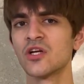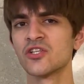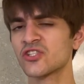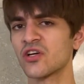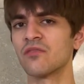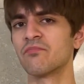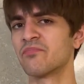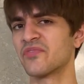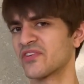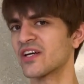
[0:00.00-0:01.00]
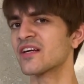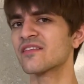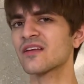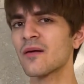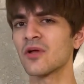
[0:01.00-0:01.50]
Sure, Siri's
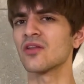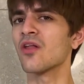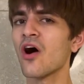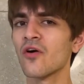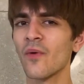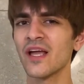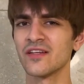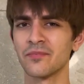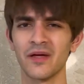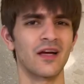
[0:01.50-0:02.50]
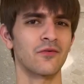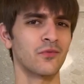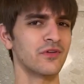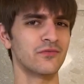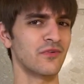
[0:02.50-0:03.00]
come a long ways, but I wouldn't